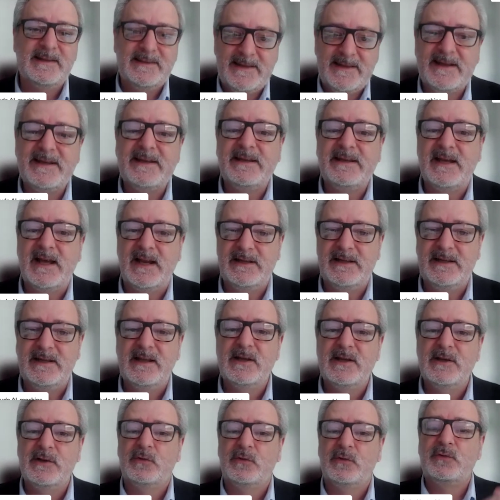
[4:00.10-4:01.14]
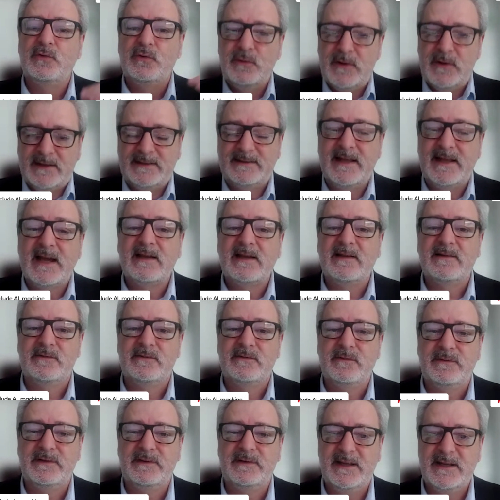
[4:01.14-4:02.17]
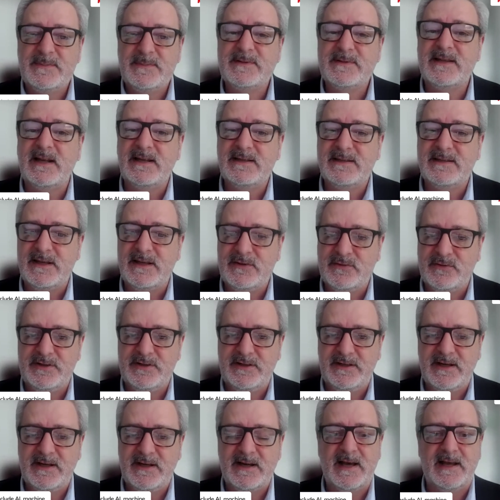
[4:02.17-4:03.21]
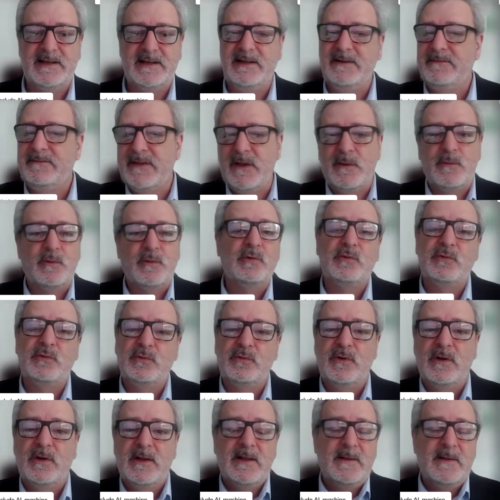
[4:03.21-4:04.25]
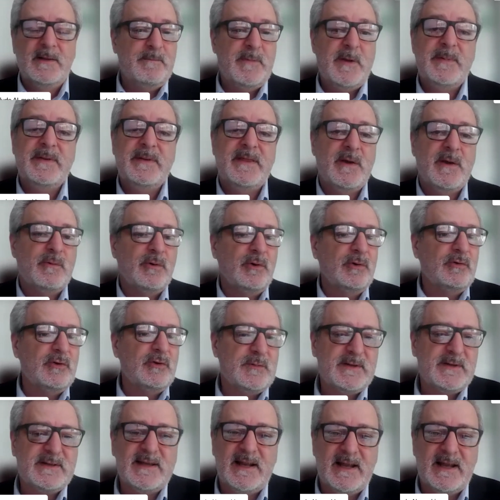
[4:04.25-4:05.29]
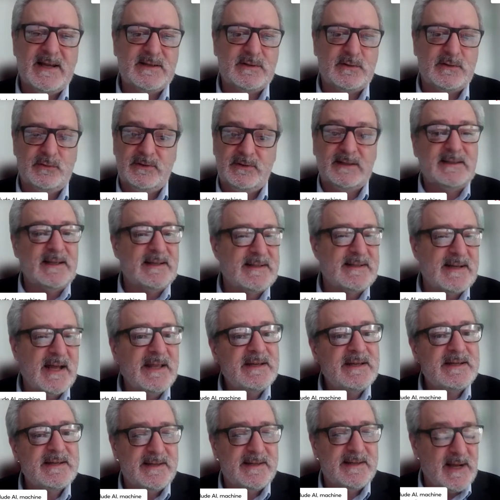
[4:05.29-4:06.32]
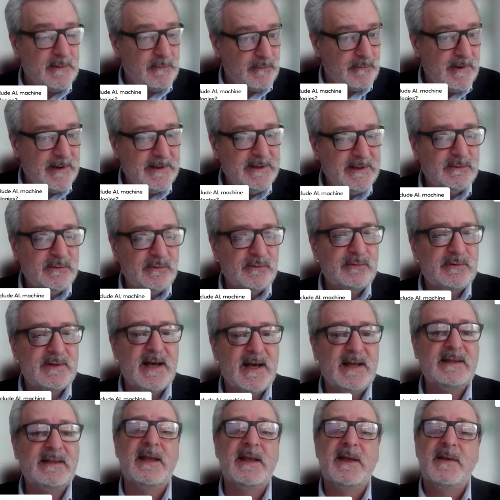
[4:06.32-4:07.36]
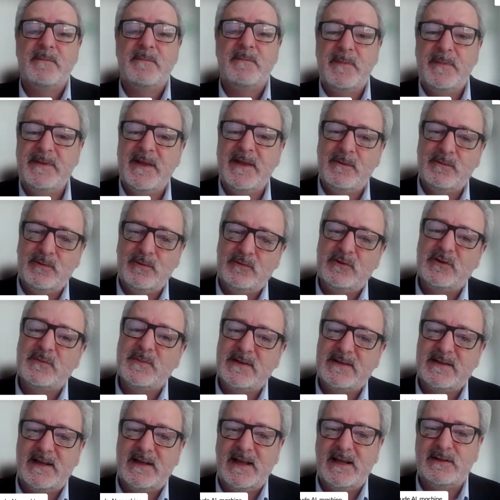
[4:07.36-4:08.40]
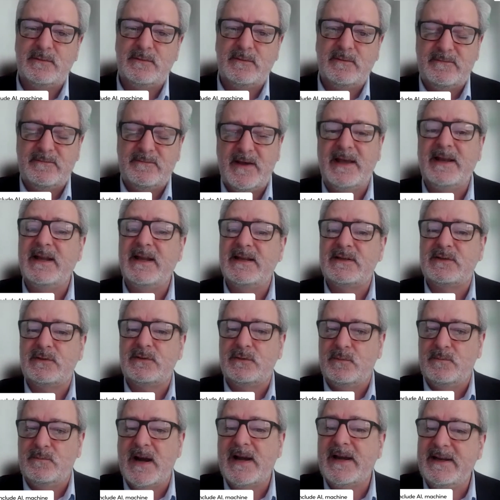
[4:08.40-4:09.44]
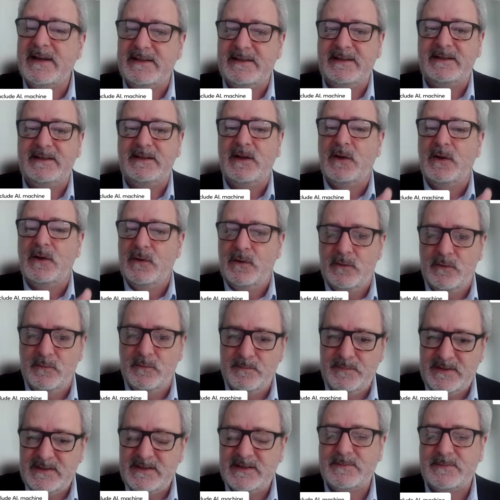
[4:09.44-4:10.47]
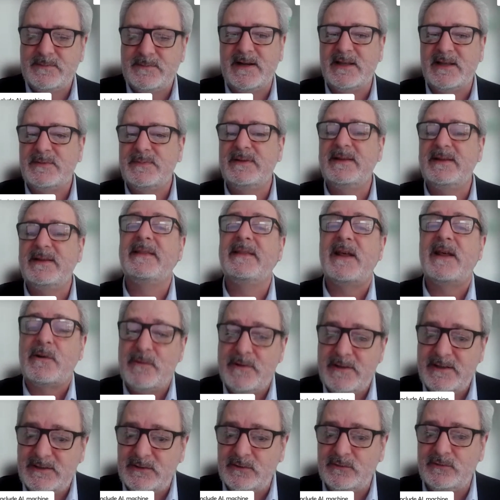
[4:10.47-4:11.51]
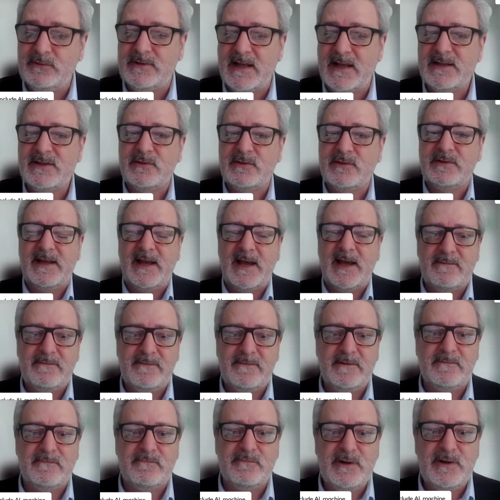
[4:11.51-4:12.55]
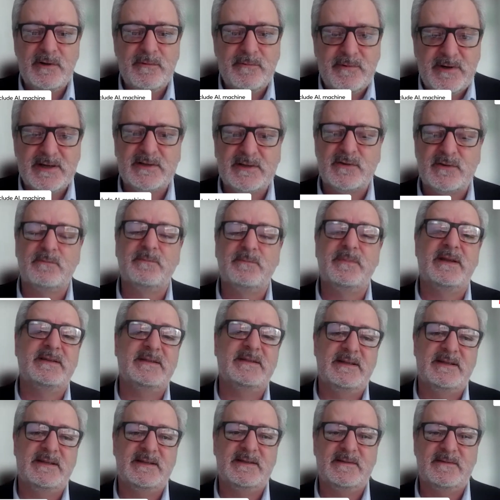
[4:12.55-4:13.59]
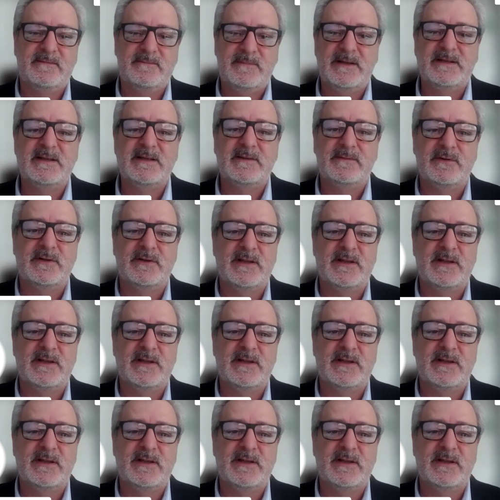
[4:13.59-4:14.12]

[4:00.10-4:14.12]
technically to attack from the specialization year. And if they want to, maybe they want to specialize on data science, they are ready to do that. Maybe they want to specialize on finance or marketing or on business management, they are ready to do that. So they have a really, really strong basis for